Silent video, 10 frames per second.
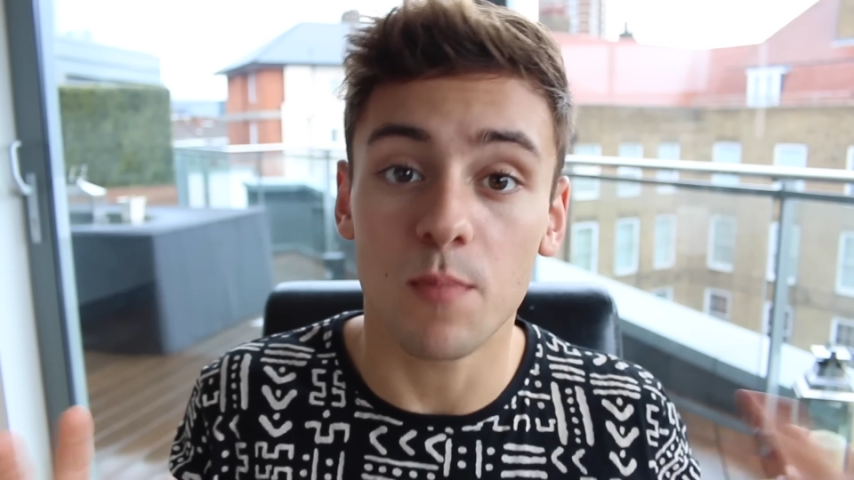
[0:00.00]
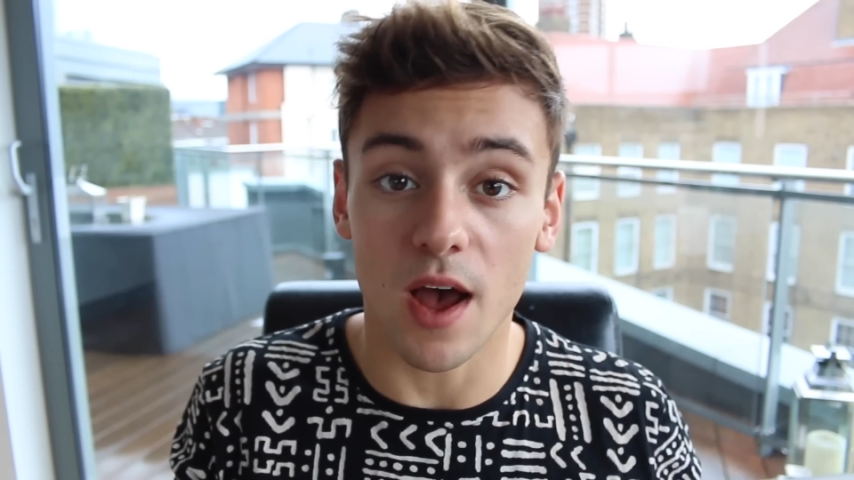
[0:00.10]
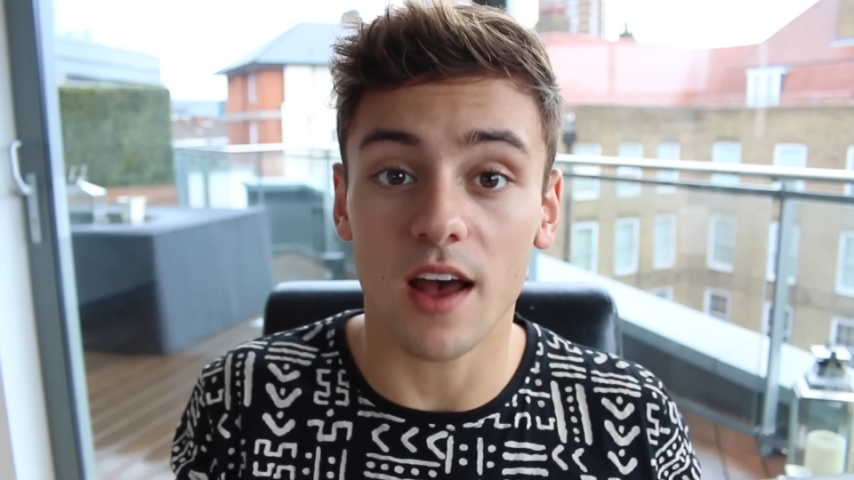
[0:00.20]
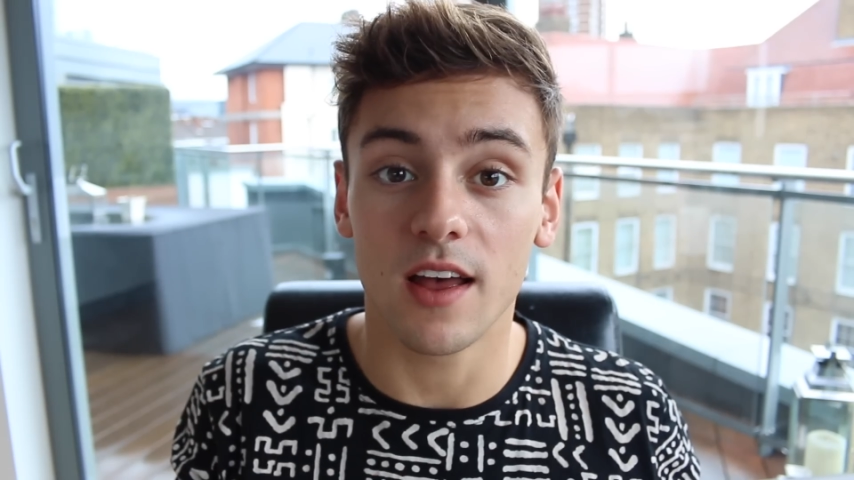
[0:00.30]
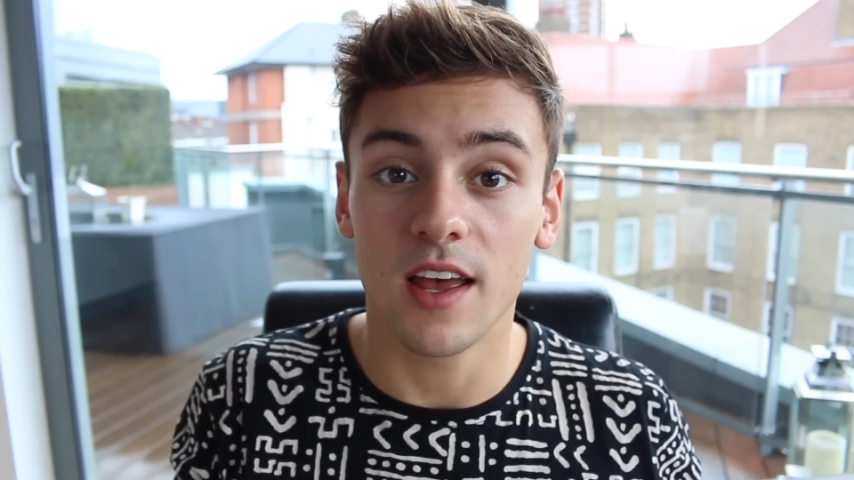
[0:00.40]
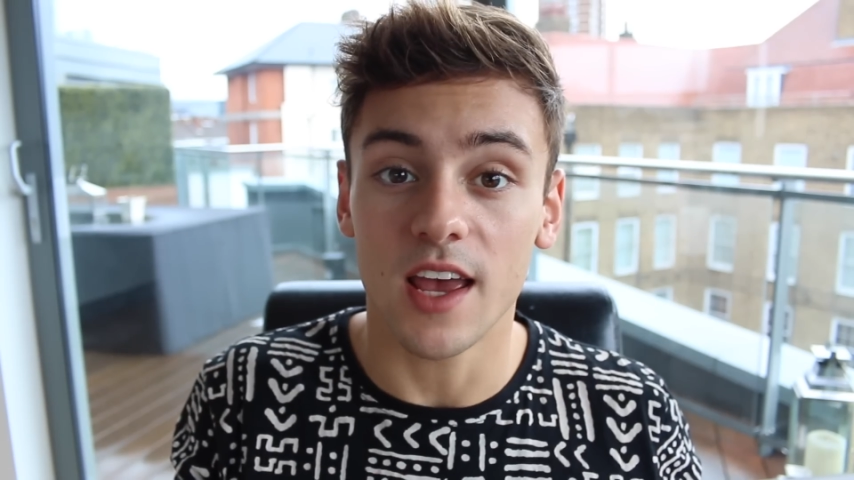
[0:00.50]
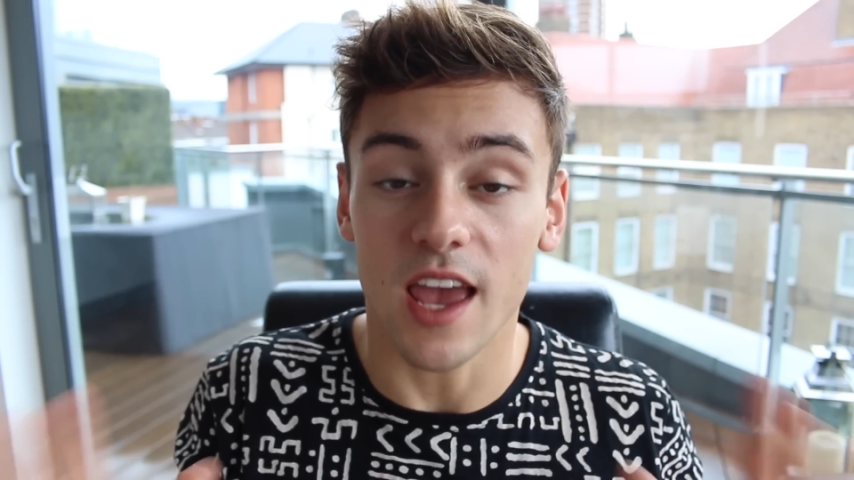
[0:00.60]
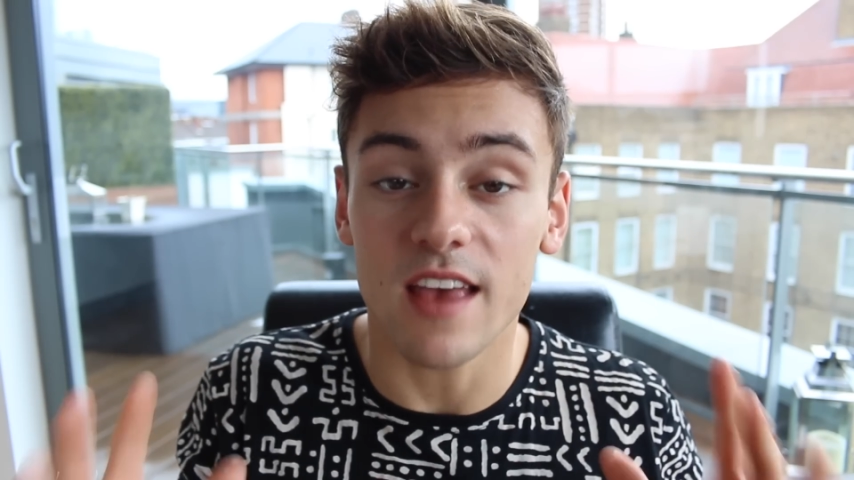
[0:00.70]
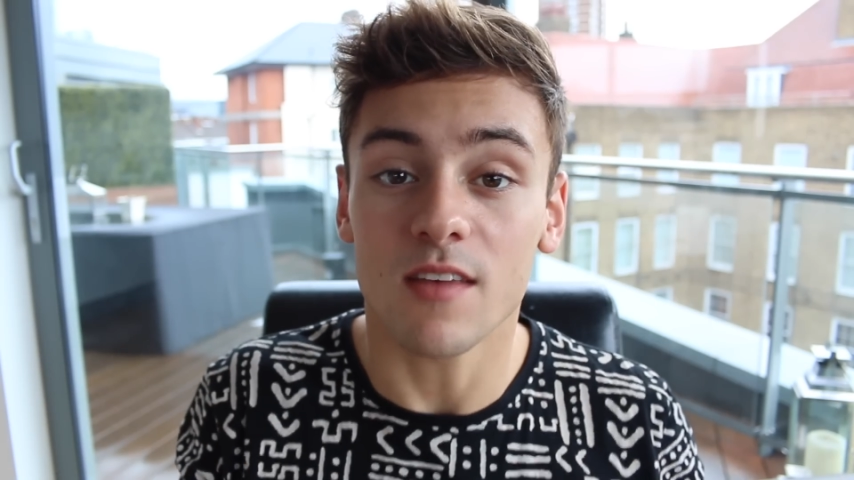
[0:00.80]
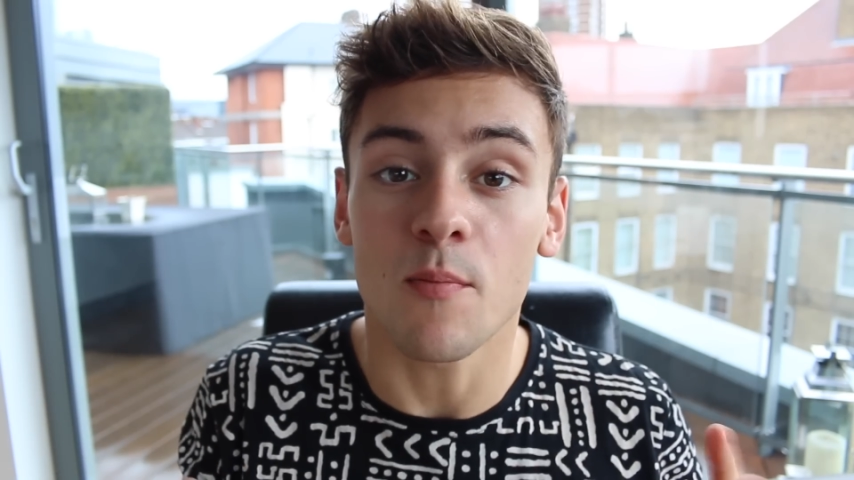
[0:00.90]
but
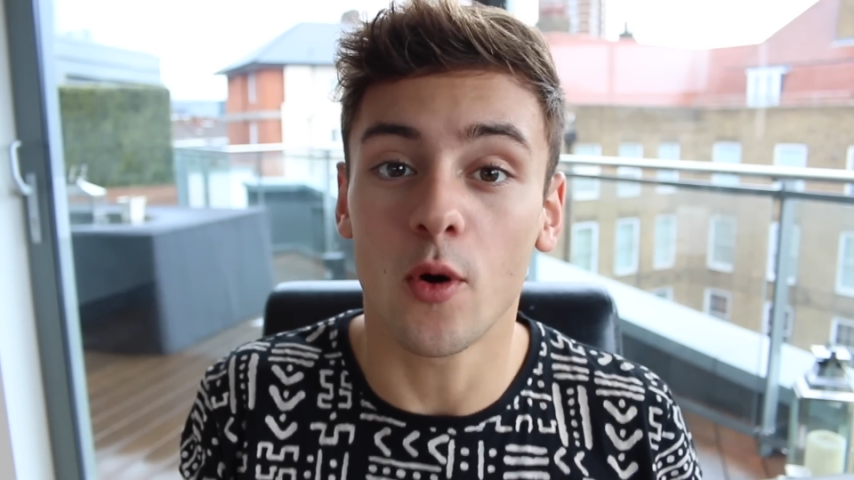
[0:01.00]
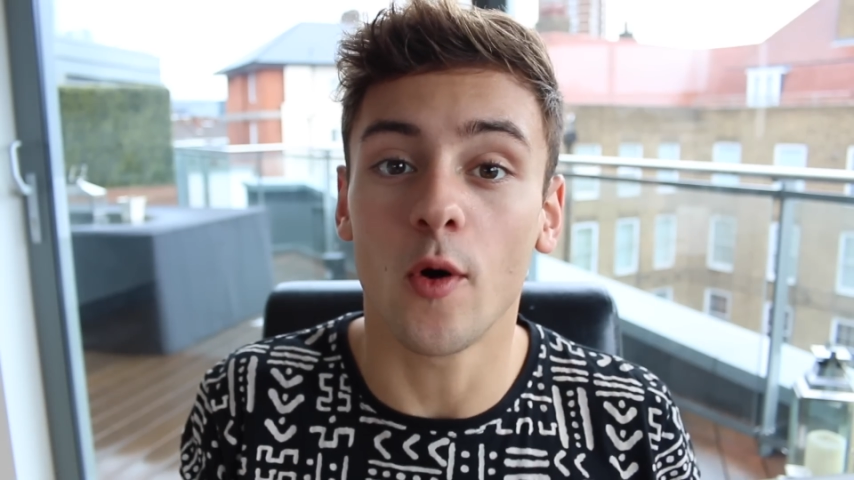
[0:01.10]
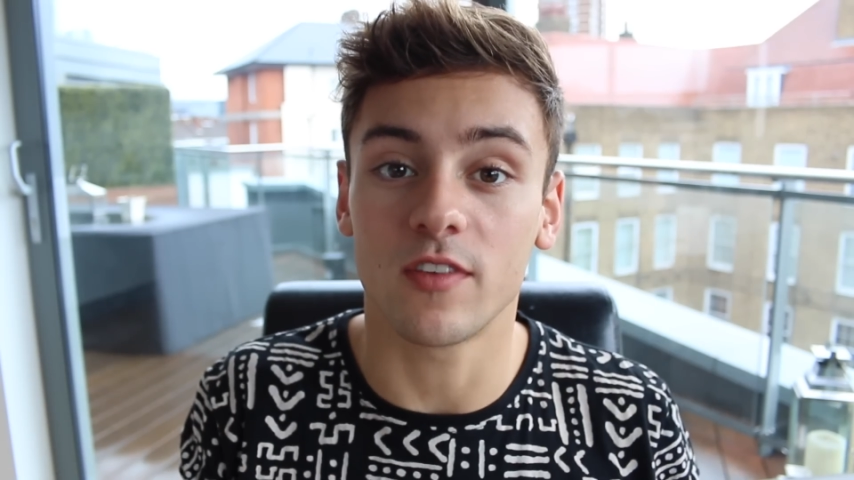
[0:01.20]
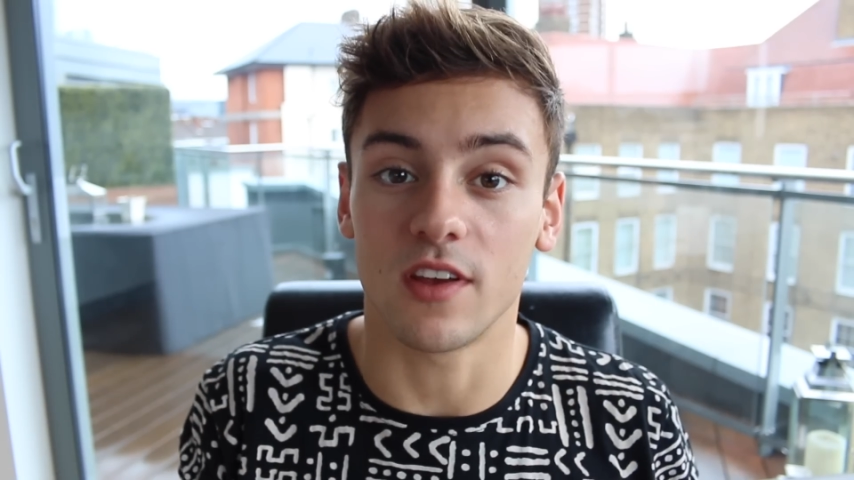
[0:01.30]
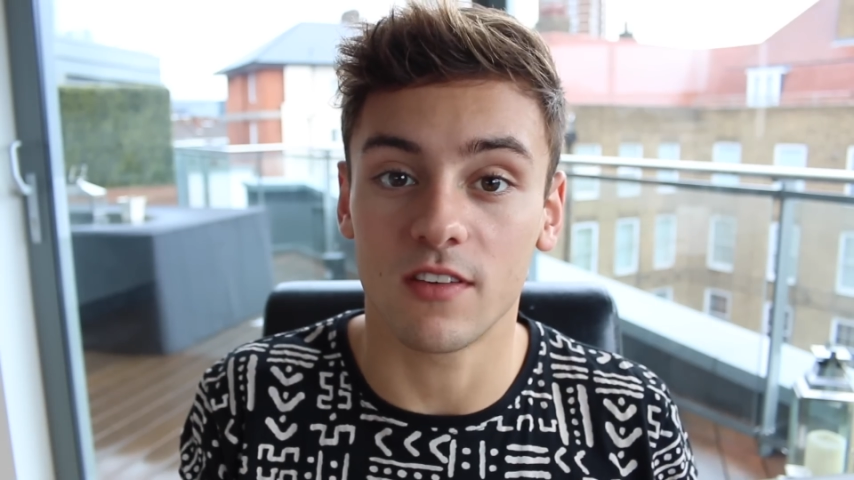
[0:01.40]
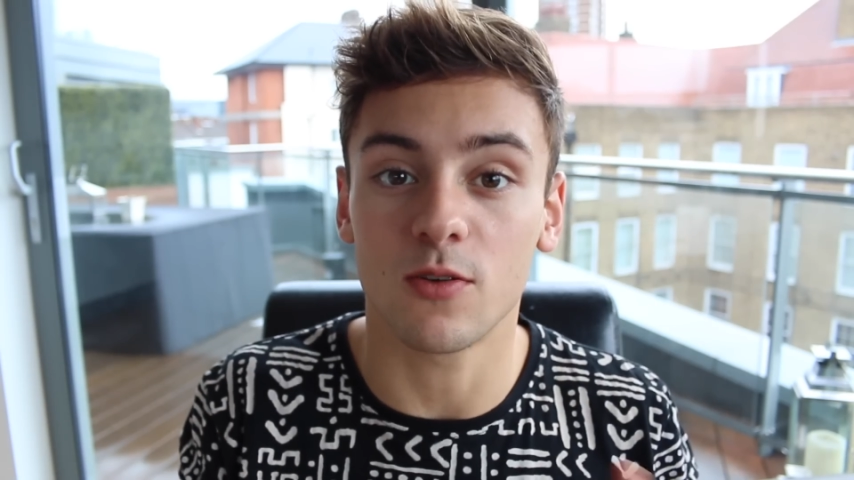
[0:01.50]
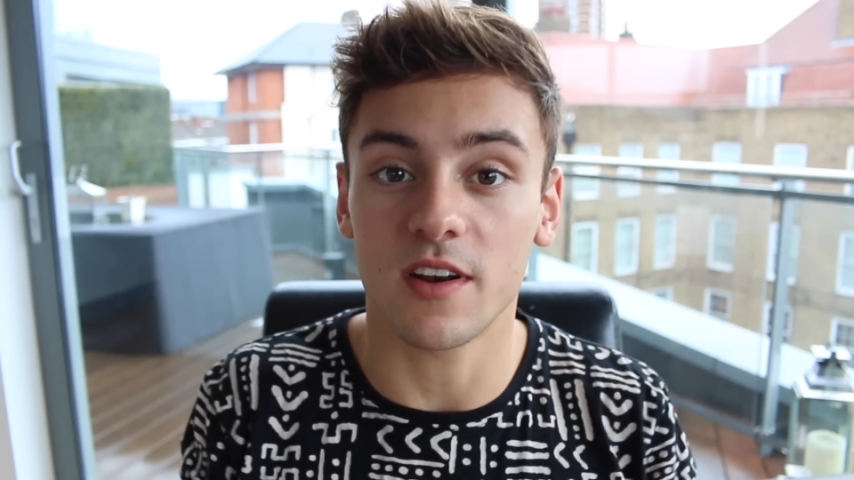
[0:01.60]
it is important